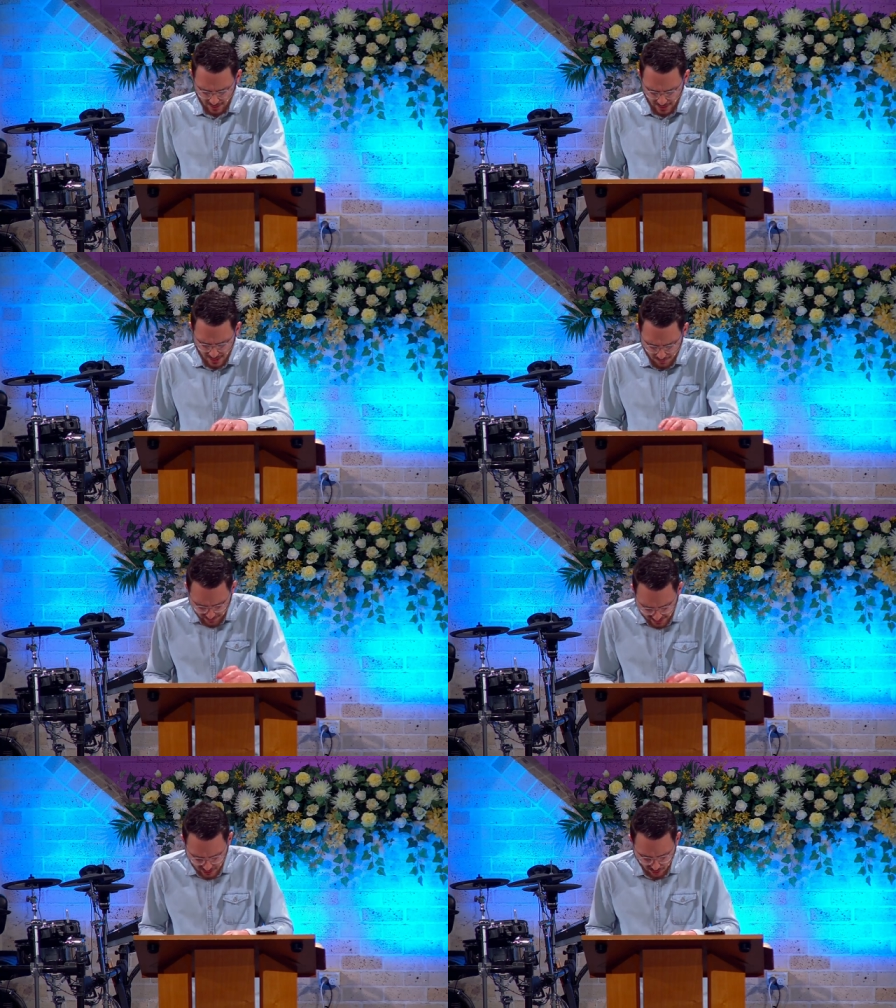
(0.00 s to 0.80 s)
He
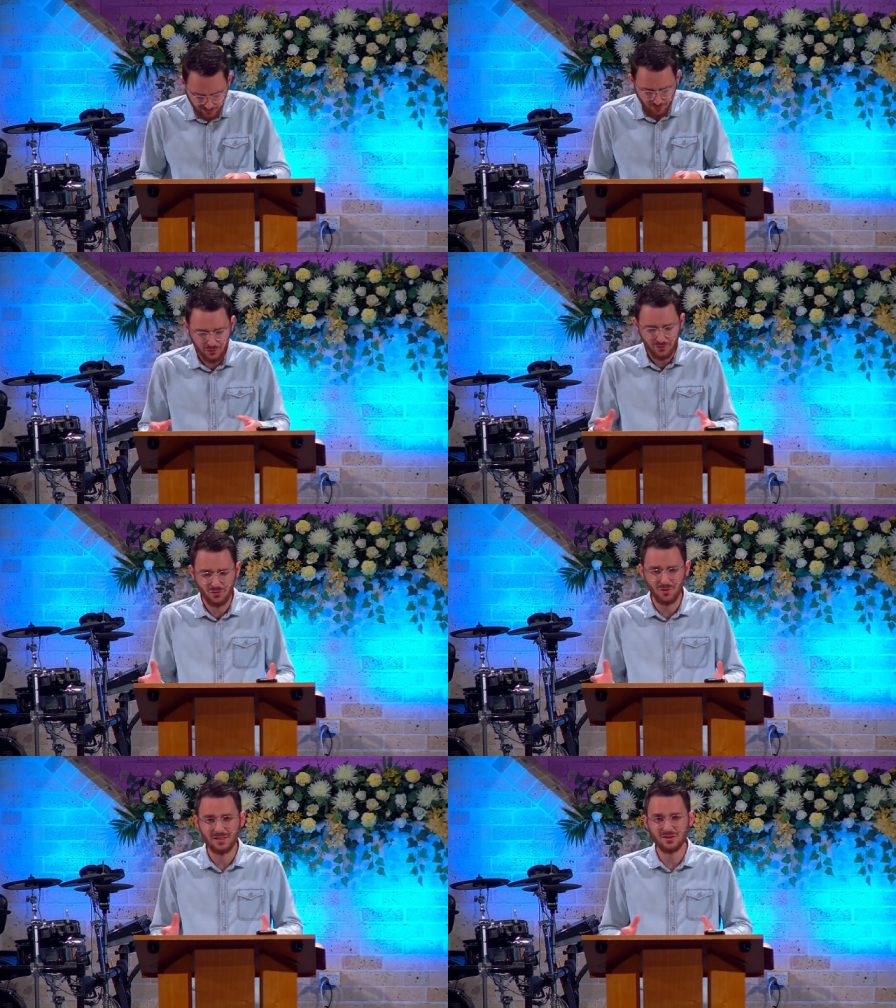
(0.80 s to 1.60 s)
brings it all forth
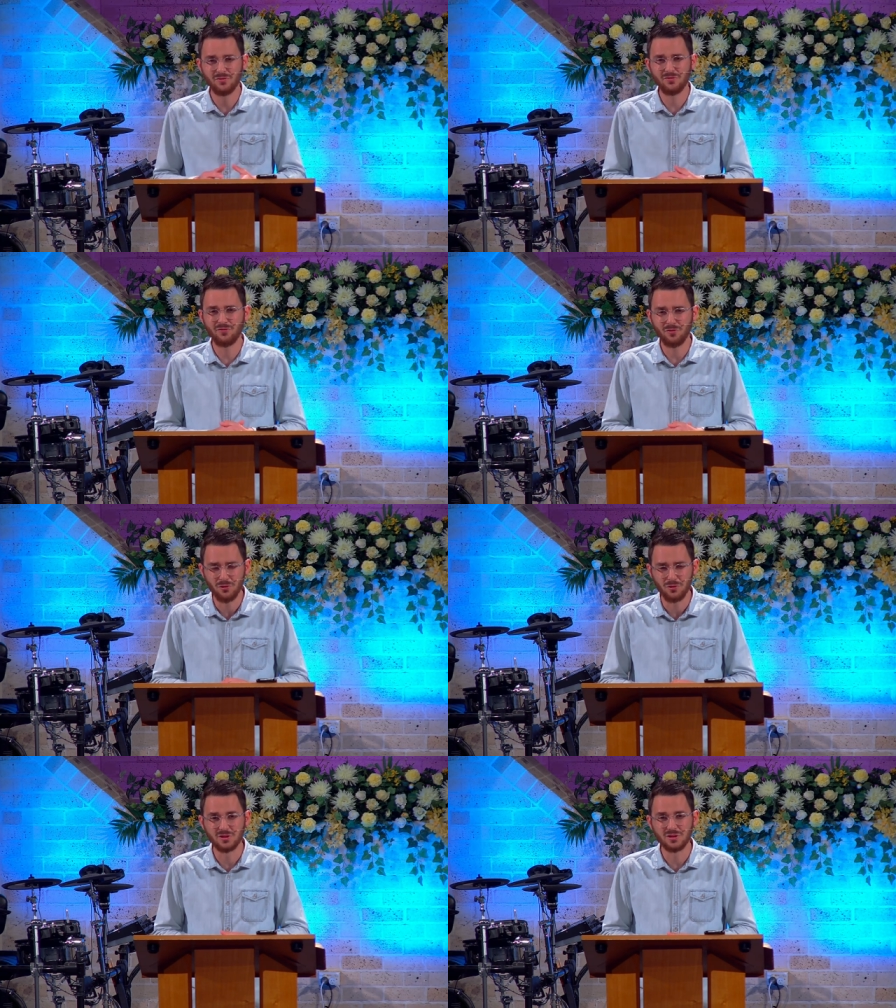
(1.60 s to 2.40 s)
trees of
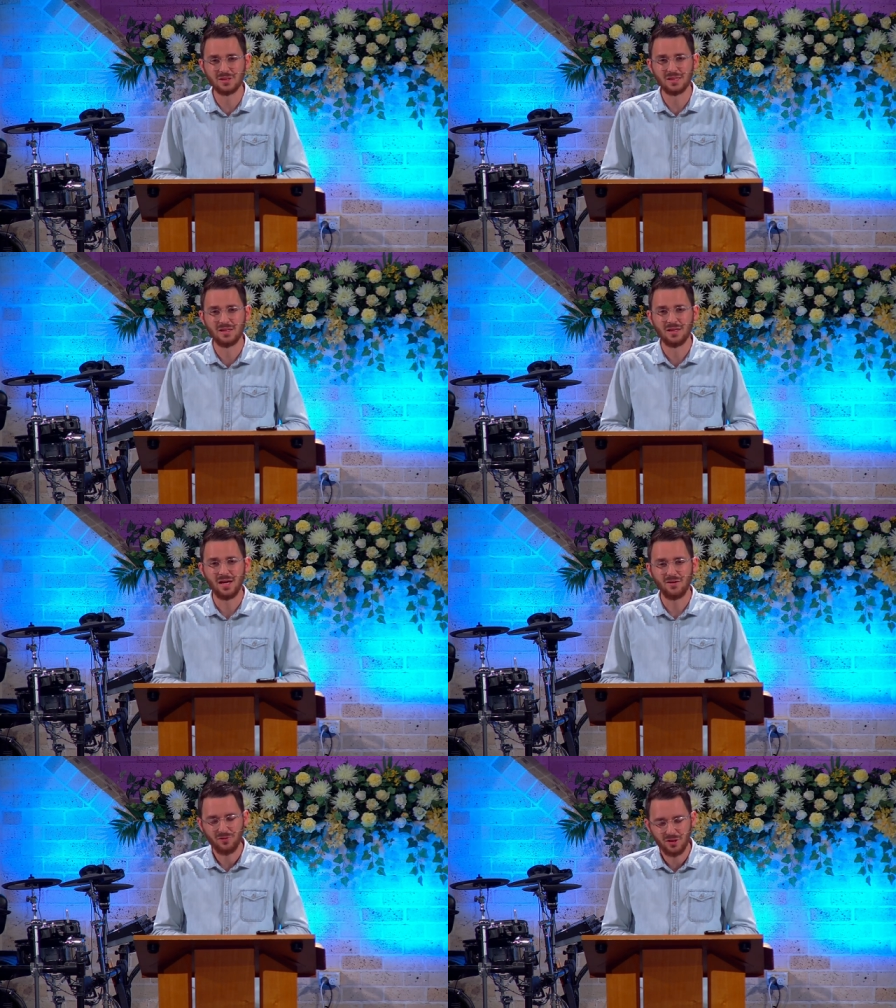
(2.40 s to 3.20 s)
fruits,
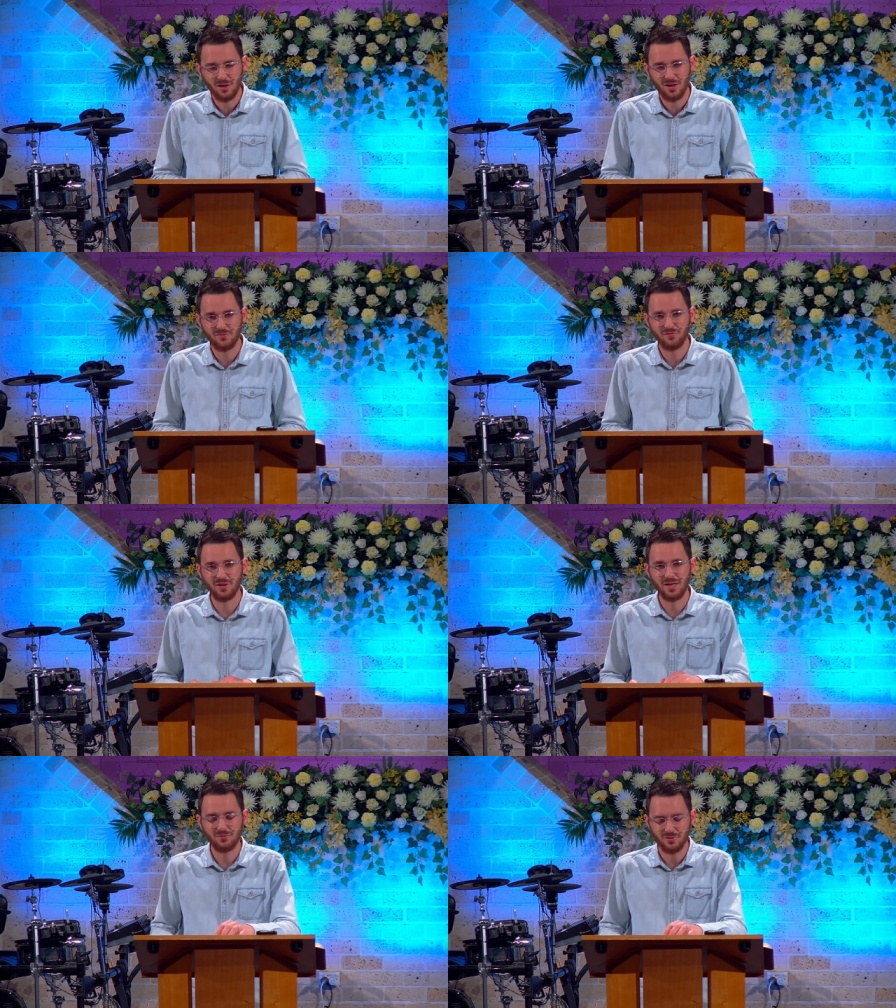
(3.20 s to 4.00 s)
every kind of
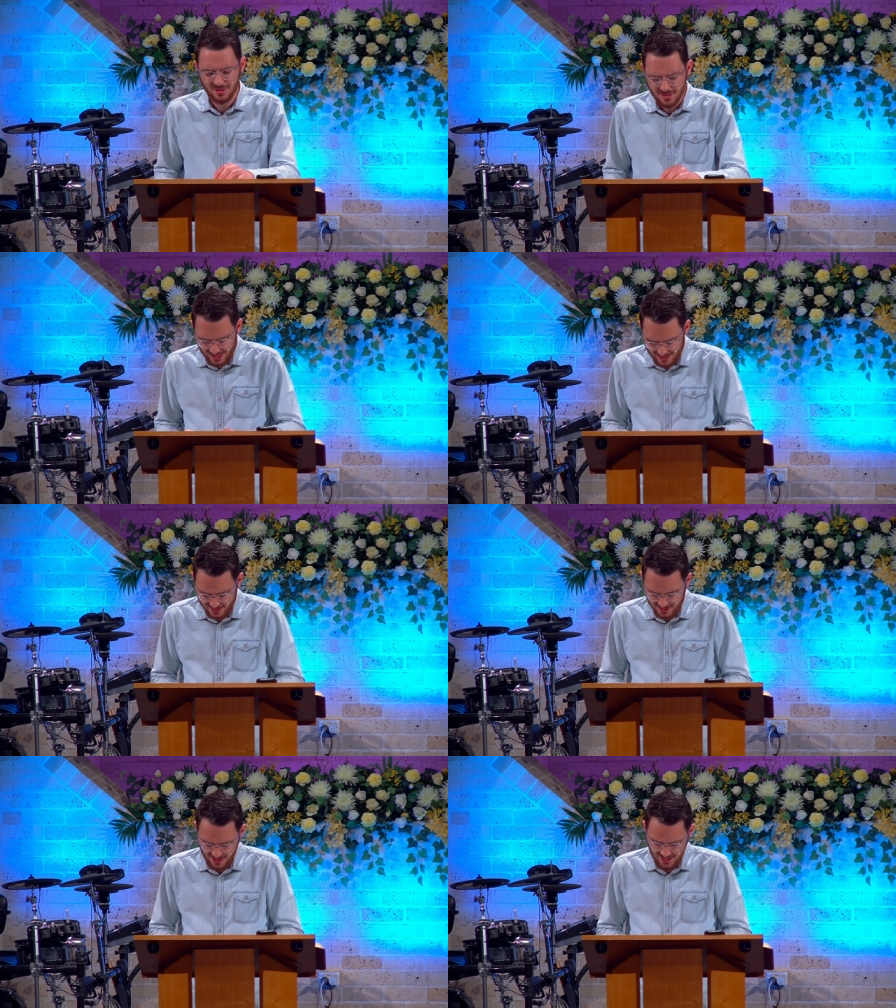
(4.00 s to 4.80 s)
flavor and
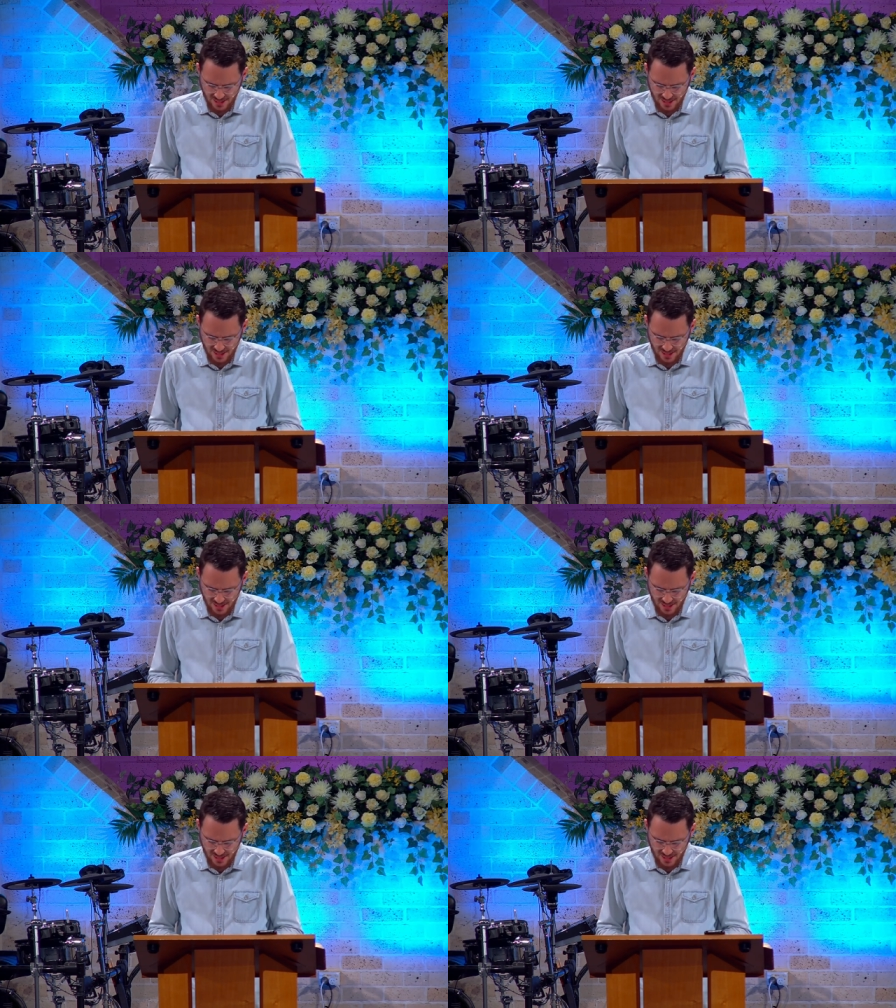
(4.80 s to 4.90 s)
taste